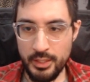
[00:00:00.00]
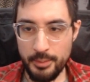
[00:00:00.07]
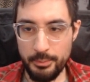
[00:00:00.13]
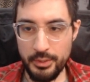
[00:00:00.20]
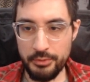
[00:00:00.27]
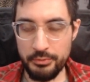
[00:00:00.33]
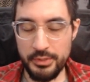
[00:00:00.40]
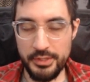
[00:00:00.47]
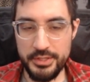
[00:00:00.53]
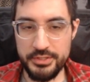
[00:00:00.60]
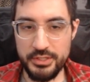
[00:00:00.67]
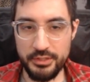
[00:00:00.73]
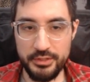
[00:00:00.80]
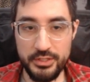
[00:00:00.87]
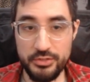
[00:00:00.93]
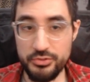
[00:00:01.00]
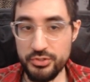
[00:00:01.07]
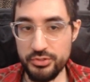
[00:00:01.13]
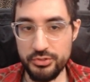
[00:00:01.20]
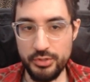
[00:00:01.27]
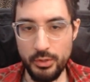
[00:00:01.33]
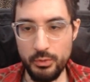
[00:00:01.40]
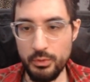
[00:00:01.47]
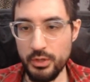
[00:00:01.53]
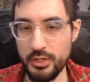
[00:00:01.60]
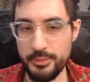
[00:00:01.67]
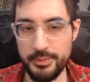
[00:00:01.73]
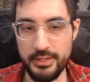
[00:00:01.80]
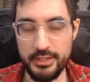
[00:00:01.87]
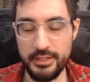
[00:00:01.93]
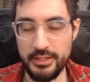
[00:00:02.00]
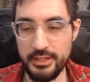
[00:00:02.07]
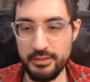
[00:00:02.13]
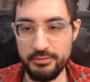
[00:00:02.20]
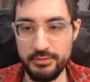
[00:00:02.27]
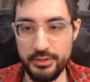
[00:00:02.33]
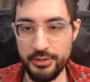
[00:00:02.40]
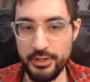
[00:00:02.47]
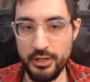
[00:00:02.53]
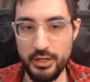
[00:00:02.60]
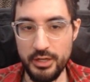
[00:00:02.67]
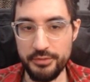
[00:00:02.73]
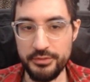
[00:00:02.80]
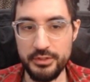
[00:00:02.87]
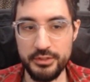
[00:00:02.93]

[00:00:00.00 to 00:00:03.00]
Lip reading: but realistically, you just don't want to be getting hit very often,